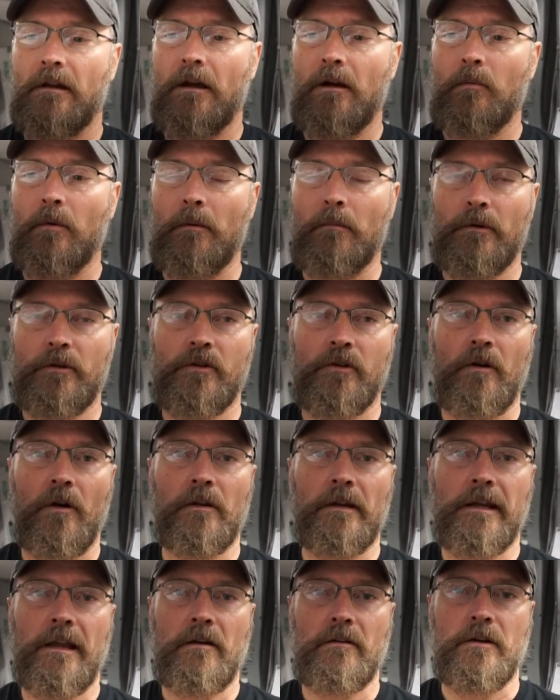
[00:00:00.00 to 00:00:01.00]
Uh, when we're
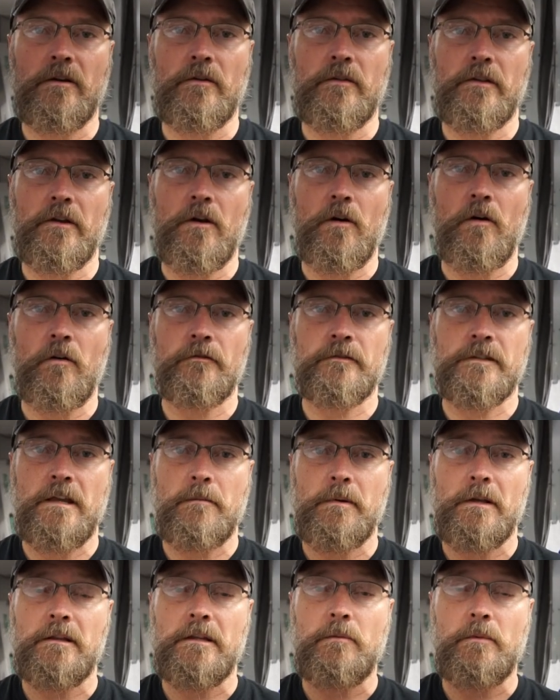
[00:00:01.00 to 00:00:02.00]
trawling out here in the Gulf,
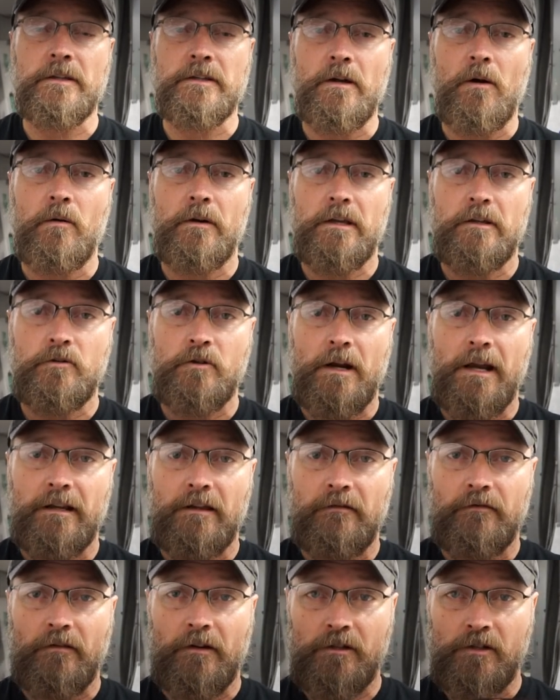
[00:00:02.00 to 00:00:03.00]
typically we don't get
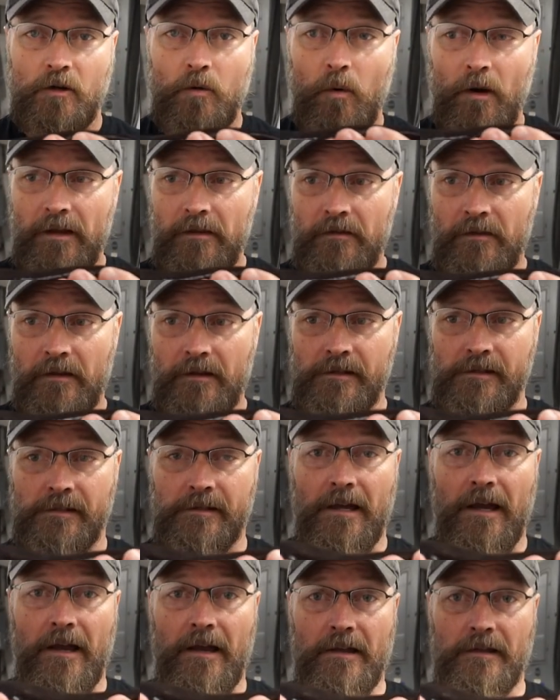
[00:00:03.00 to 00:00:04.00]
dragonfish quite this
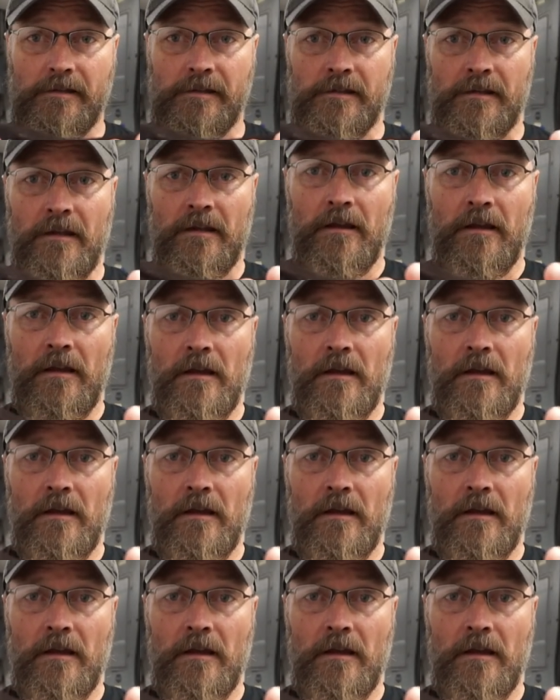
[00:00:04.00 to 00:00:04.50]
size.